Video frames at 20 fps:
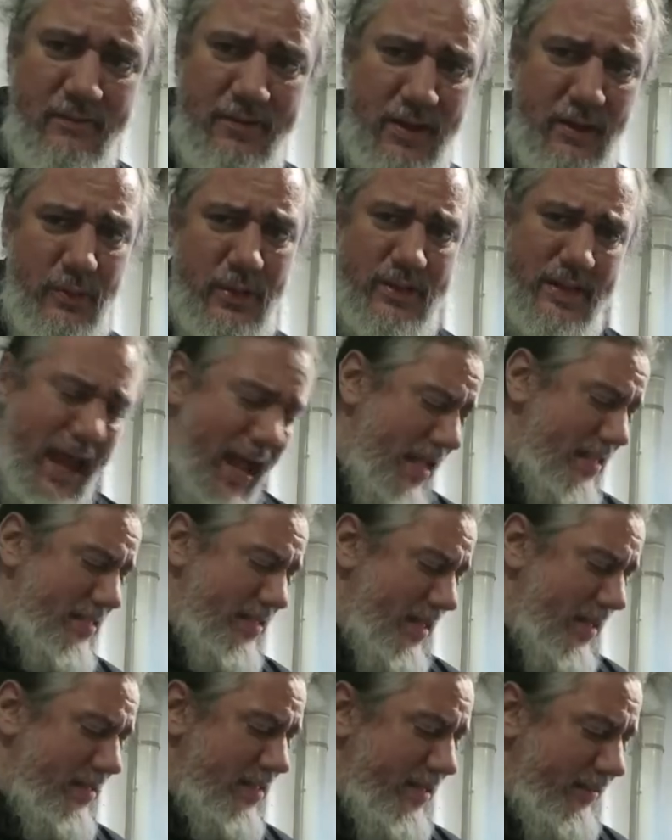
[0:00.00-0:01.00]
anyone has
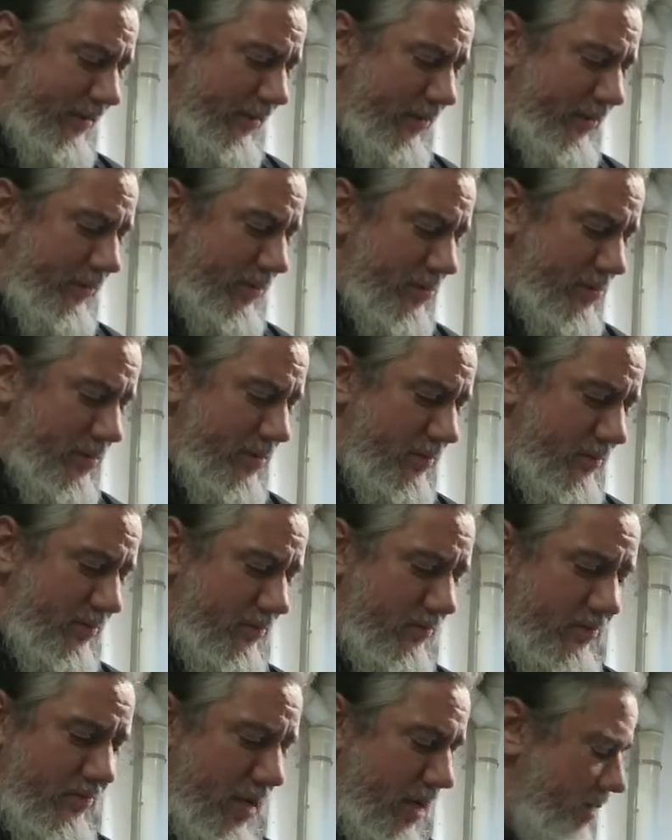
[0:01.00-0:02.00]
done something with those
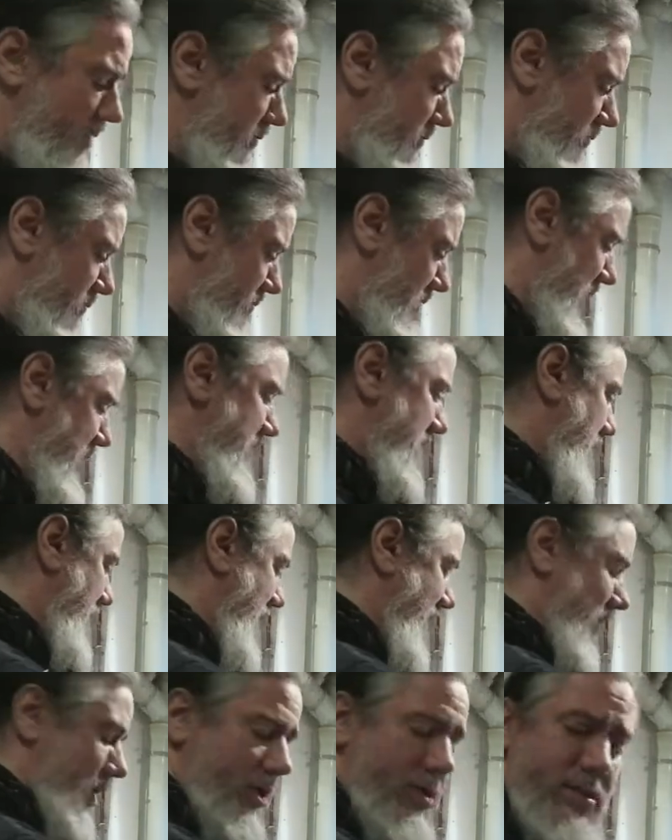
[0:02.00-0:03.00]
metal dust
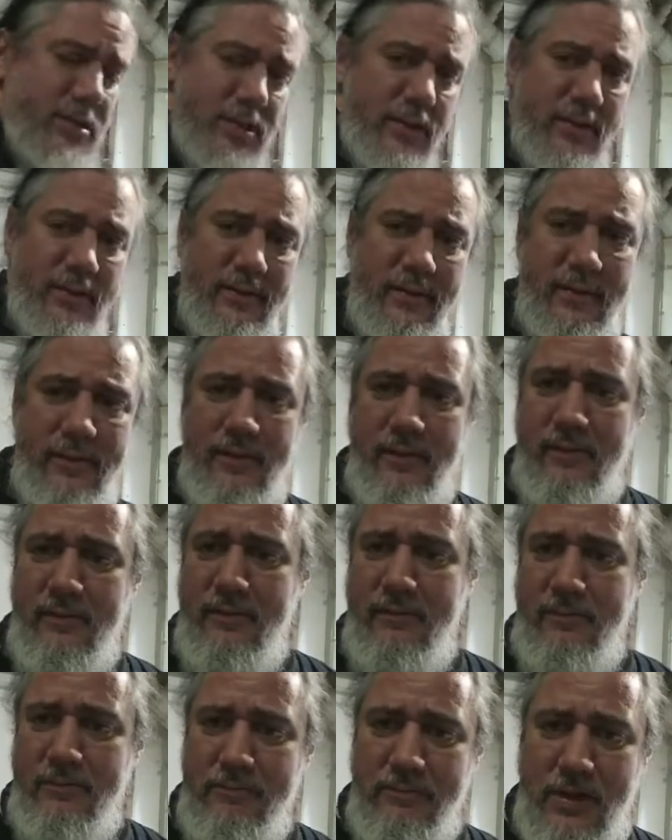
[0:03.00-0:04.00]
collections,
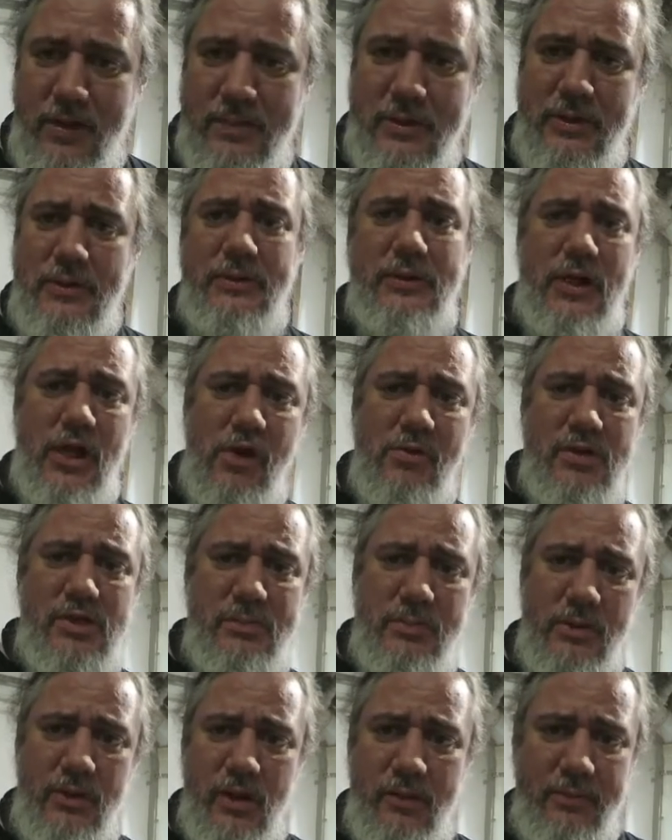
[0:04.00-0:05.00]
let me know in the comments
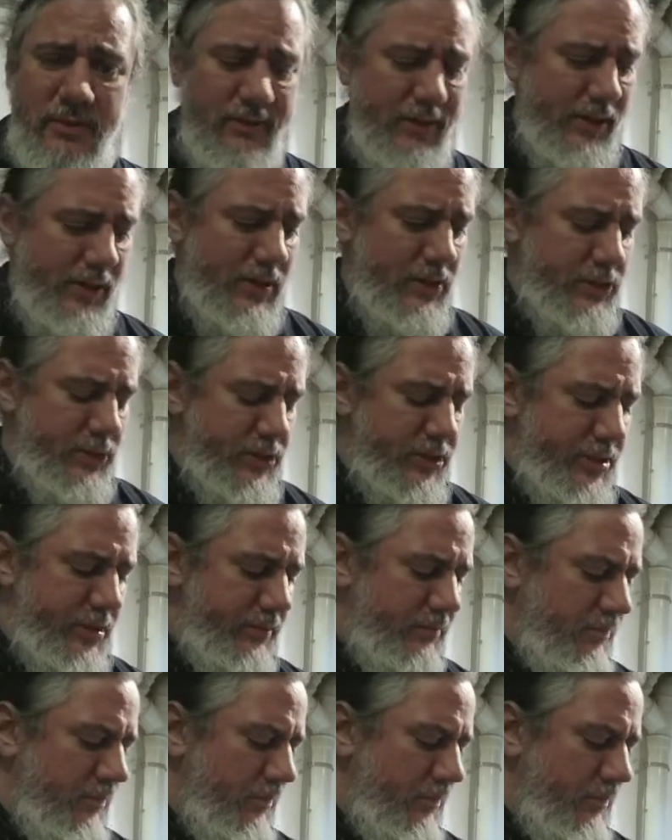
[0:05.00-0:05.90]
below. I'd be very interested.